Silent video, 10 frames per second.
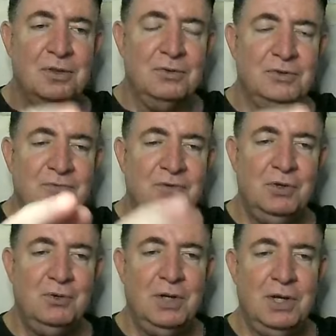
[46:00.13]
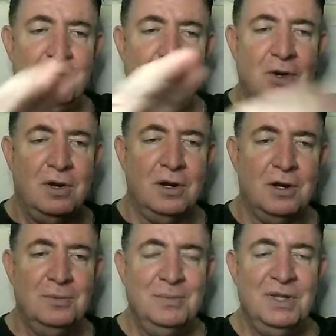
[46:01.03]
those of you who
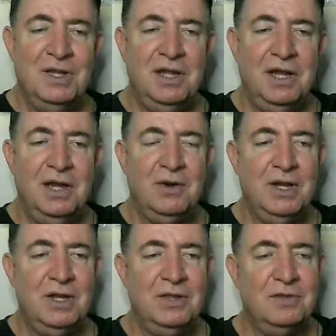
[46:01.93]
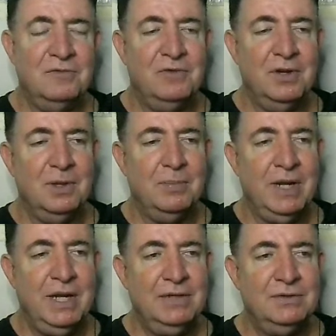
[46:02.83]
are here in the
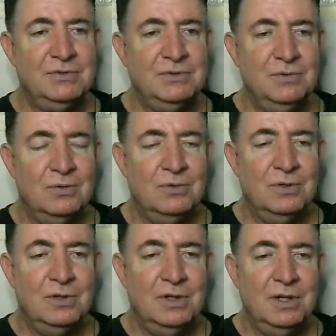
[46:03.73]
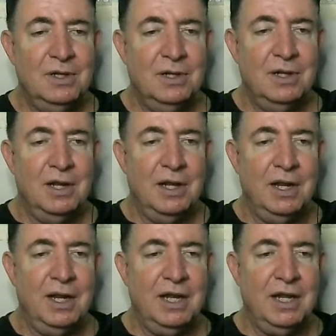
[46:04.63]
Philippines.
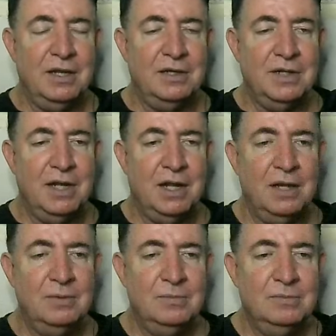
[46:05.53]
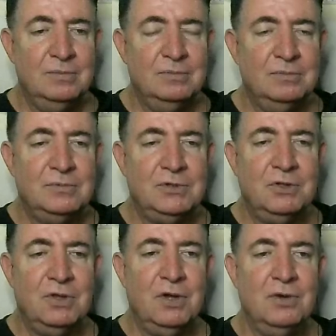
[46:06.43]
And uh, to
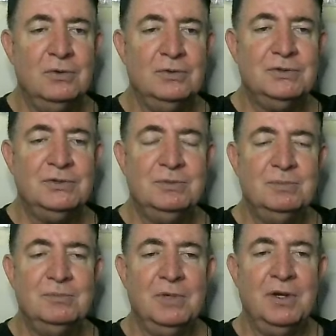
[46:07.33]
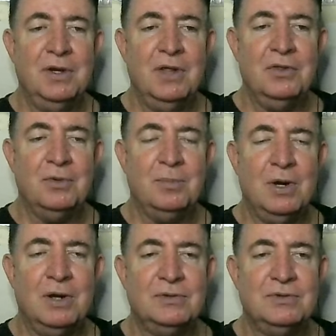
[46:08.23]
those in other
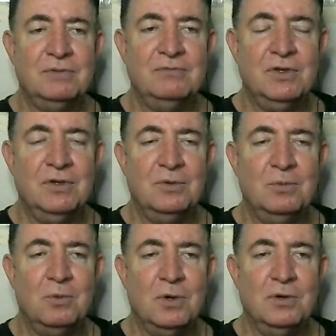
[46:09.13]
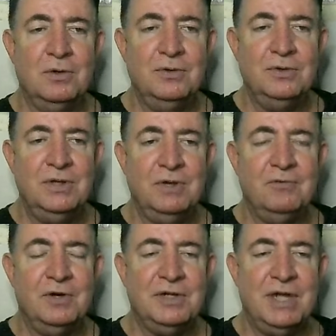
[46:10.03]
parts of the world,
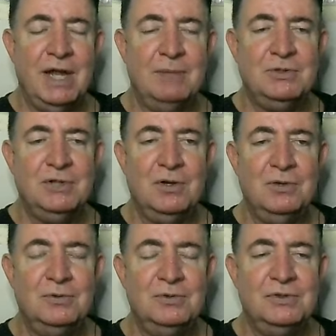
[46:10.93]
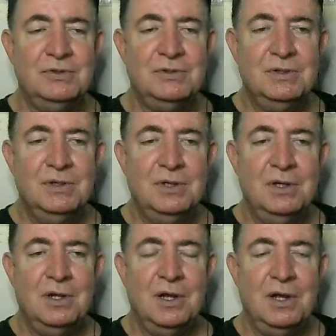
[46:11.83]
different time zones,
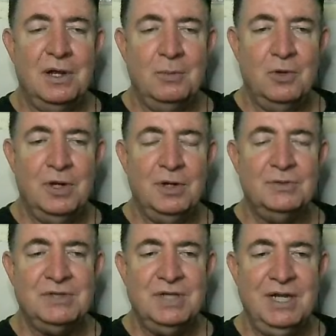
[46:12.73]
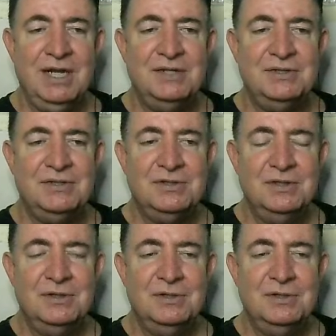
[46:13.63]
uh, buenos dias,